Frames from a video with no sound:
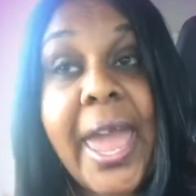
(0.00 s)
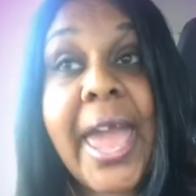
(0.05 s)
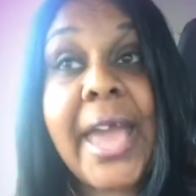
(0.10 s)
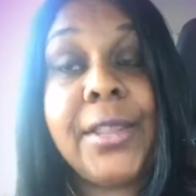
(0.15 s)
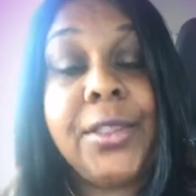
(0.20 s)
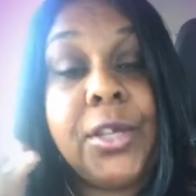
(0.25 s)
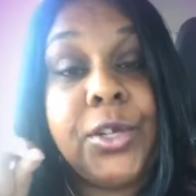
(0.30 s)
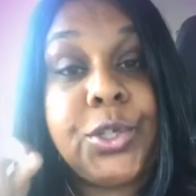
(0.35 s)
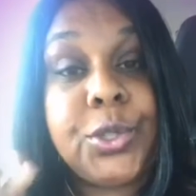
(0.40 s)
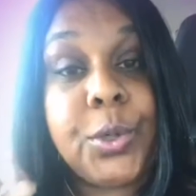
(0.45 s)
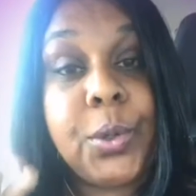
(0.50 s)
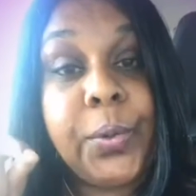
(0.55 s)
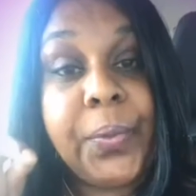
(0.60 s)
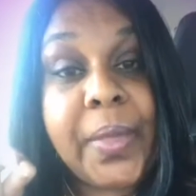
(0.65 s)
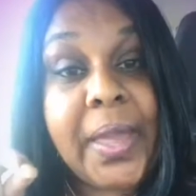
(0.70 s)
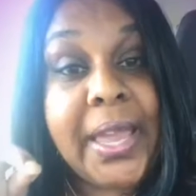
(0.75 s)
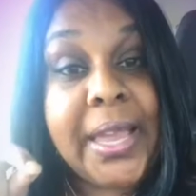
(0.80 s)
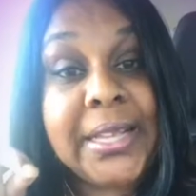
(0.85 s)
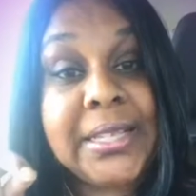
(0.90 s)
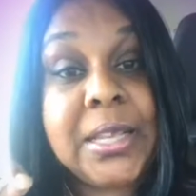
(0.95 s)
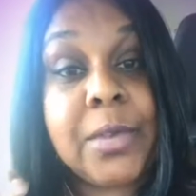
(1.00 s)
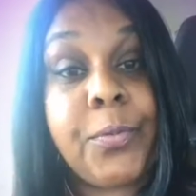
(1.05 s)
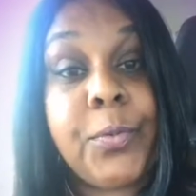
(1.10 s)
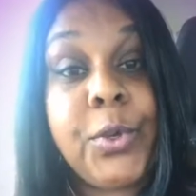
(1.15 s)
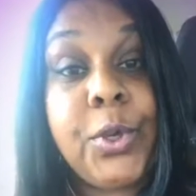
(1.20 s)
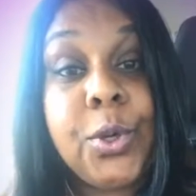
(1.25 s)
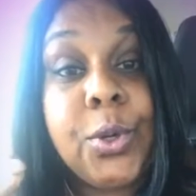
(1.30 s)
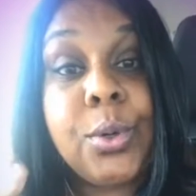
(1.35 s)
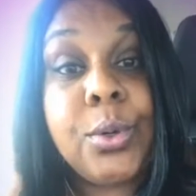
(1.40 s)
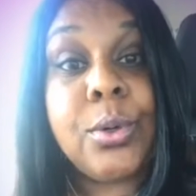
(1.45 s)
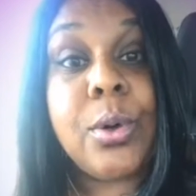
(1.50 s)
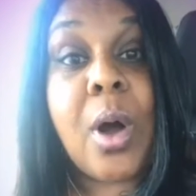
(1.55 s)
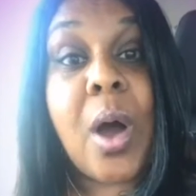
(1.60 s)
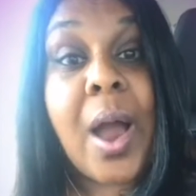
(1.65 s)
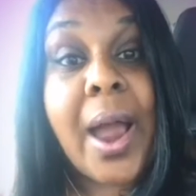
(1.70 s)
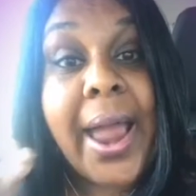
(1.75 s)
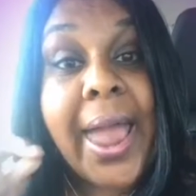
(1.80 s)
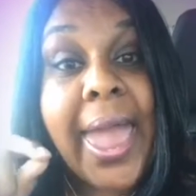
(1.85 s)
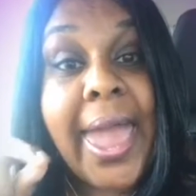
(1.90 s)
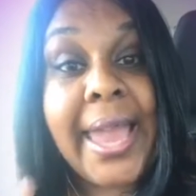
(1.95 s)
And the truth is, if you
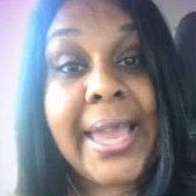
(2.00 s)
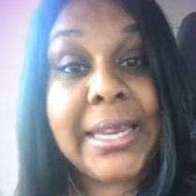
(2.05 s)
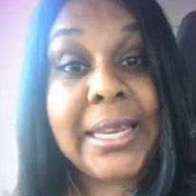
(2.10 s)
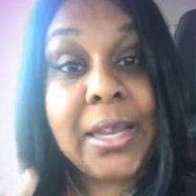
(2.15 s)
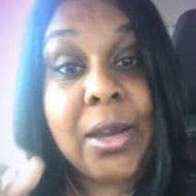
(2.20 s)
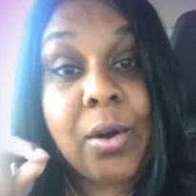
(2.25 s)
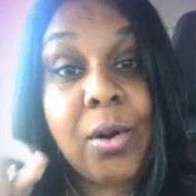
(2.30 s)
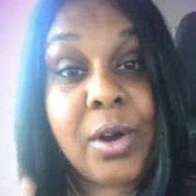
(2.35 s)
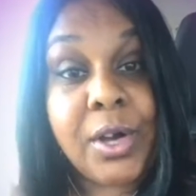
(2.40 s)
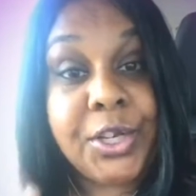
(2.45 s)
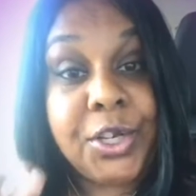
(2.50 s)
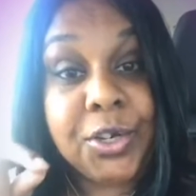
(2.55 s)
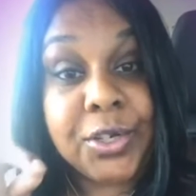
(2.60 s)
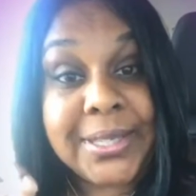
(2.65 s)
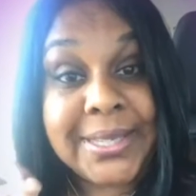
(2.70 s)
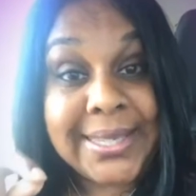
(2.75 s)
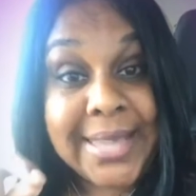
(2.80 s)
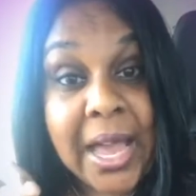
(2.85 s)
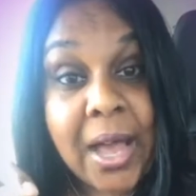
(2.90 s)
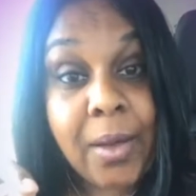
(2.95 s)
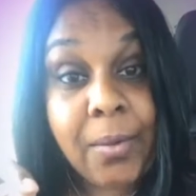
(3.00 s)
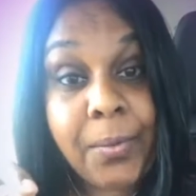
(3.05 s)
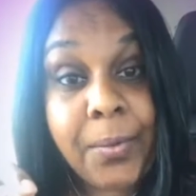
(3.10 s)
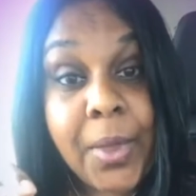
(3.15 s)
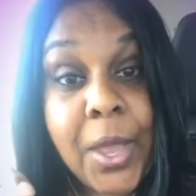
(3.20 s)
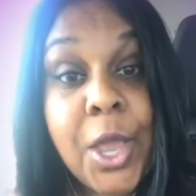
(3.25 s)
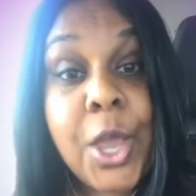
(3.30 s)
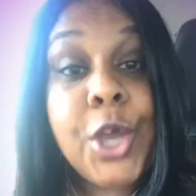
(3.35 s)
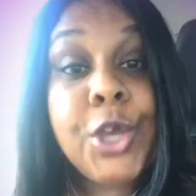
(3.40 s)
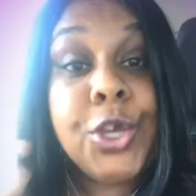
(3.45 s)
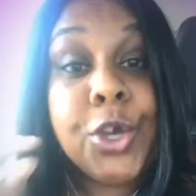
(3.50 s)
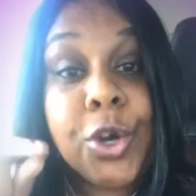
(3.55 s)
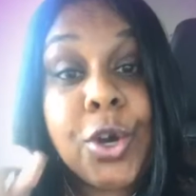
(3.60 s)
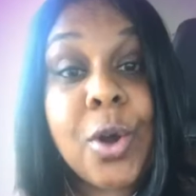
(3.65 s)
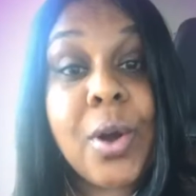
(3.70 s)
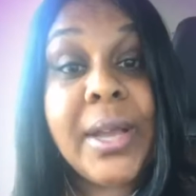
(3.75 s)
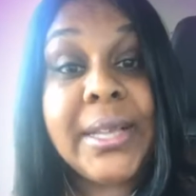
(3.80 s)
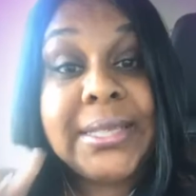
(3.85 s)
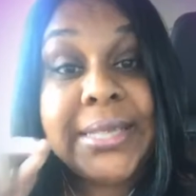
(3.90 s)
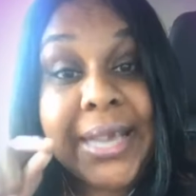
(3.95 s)
are hating on yourself, you're
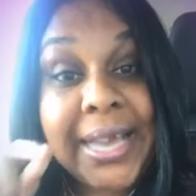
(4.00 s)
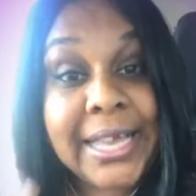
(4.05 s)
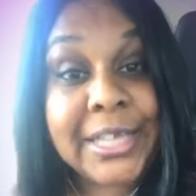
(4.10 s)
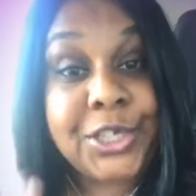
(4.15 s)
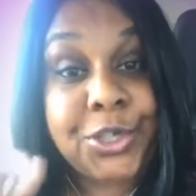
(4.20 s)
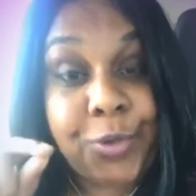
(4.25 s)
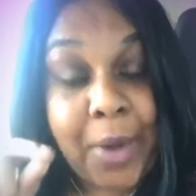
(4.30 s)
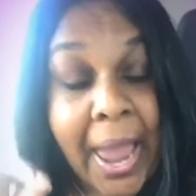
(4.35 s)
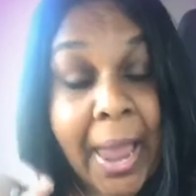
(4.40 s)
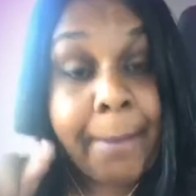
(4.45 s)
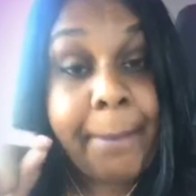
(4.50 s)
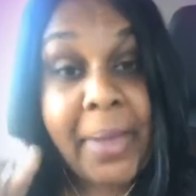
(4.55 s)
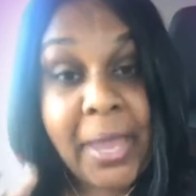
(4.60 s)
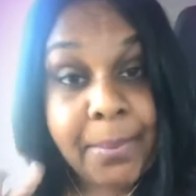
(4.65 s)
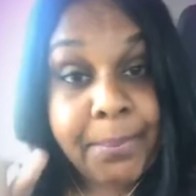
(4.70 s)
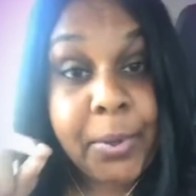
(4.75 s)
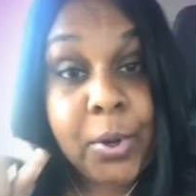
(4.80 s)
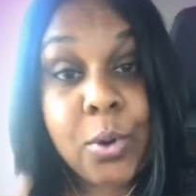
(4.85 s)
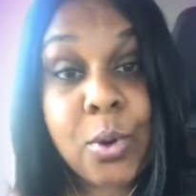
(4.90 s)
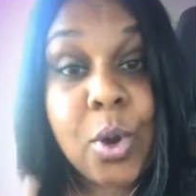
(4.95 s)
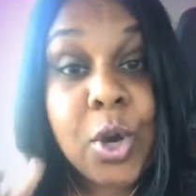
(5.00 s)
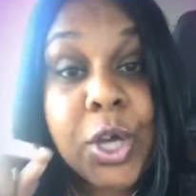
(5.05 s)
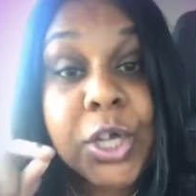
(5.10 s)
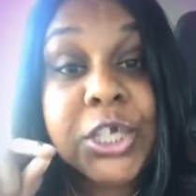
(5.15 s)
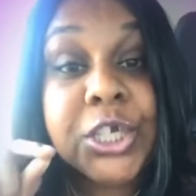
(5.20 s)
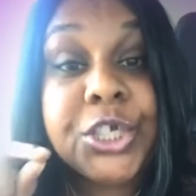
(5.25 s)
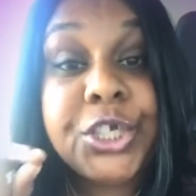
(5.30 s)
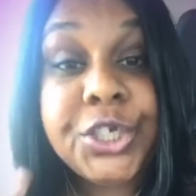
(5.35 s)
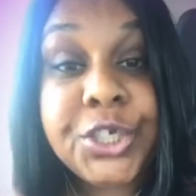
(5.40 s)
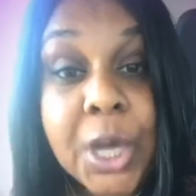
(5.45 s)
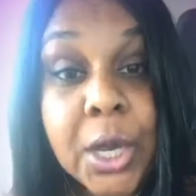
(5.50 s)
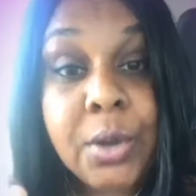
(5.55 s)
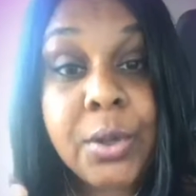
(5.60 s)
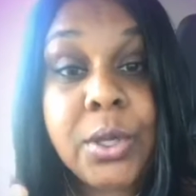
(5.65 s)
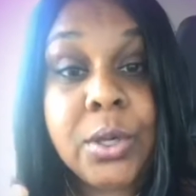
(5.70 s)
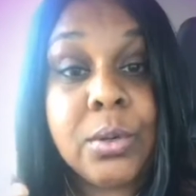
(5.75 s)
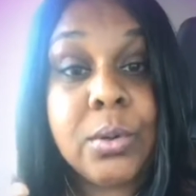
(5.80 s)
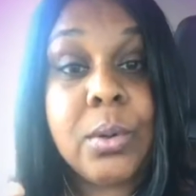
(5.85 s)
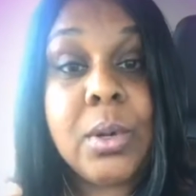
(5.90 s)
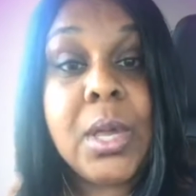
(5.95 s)
going to attract people who are going to show
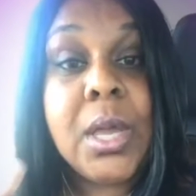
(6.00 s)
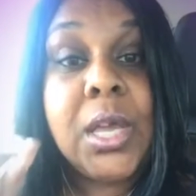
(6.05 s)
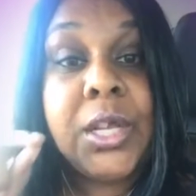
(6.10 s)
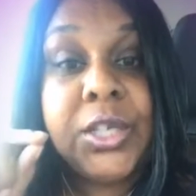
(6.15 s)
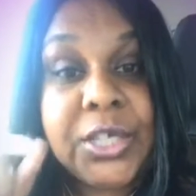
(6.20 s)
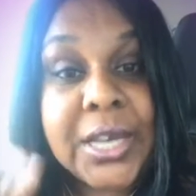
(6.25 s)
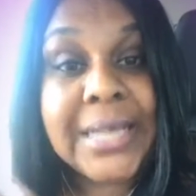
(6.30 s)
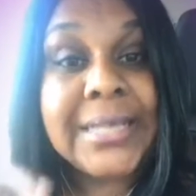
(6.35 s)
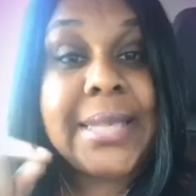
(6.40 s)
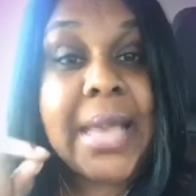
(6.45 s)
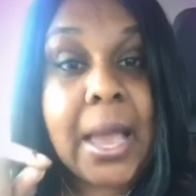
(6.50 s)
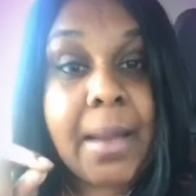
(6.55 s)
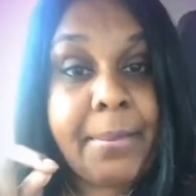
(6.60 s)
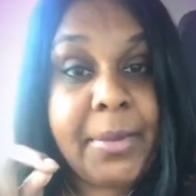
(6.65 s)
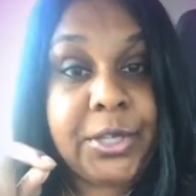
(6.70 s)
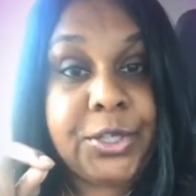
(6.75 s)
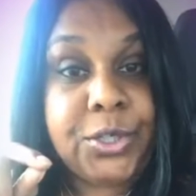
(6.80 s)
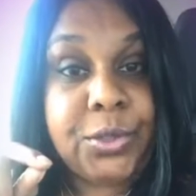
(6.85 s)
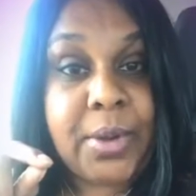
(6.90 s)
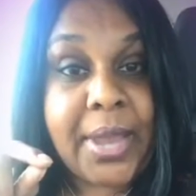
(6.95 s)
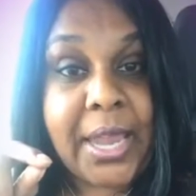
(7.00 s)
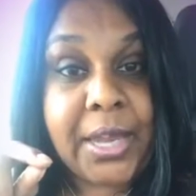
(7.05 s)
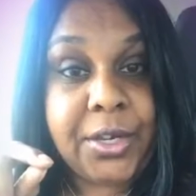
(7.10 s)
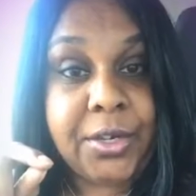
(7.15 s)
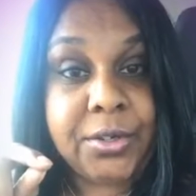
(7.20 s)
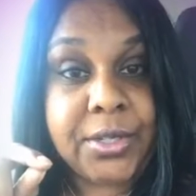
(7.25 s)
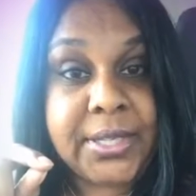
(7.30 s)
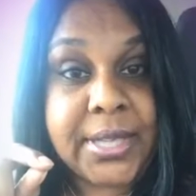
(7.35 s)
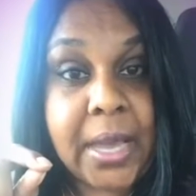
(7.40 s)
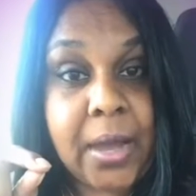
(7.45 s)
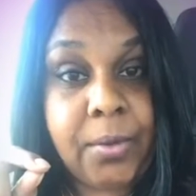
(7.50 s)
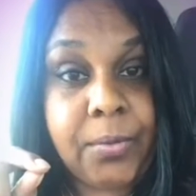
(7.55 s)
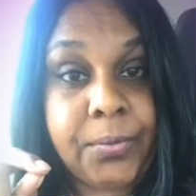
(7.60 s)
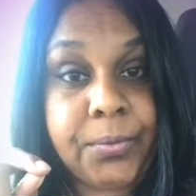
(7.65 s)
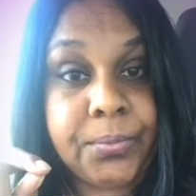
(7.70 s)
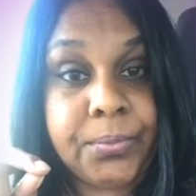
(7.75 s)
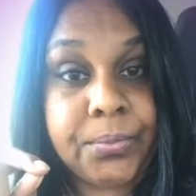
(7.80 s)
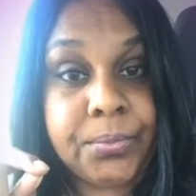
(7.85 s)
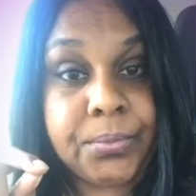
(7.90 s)
you just how much you hate yourself.